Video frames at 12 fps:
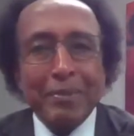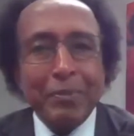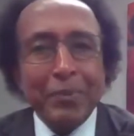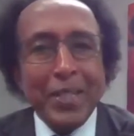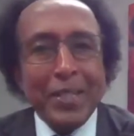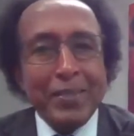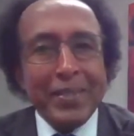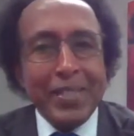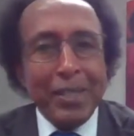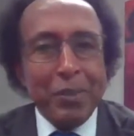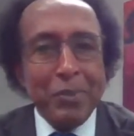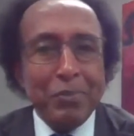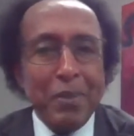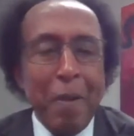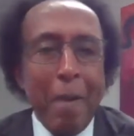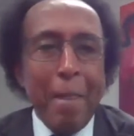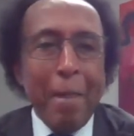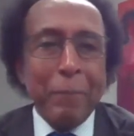well and safe.
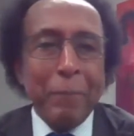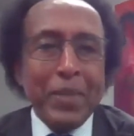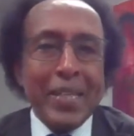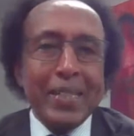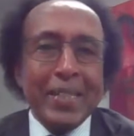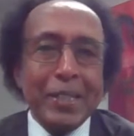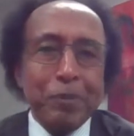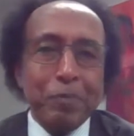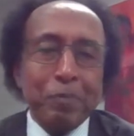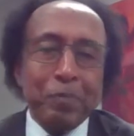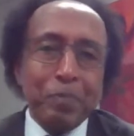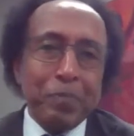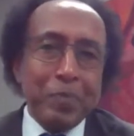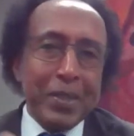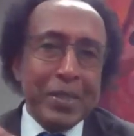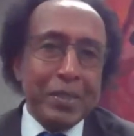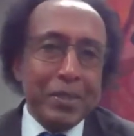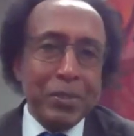Now,
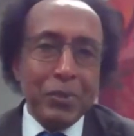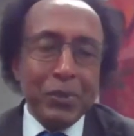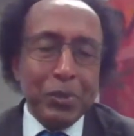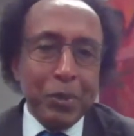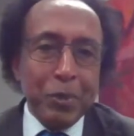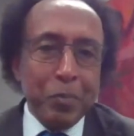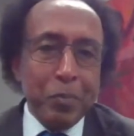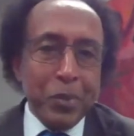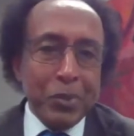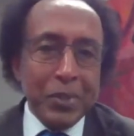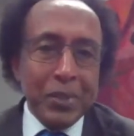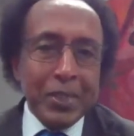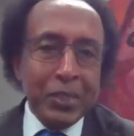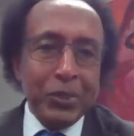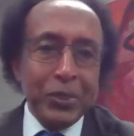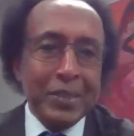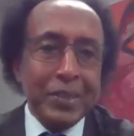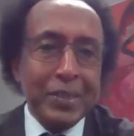this
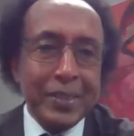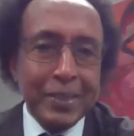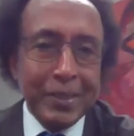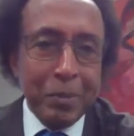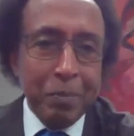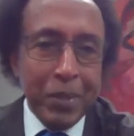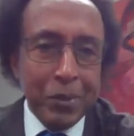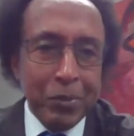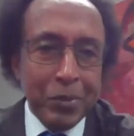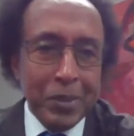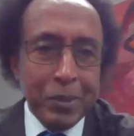presentation is about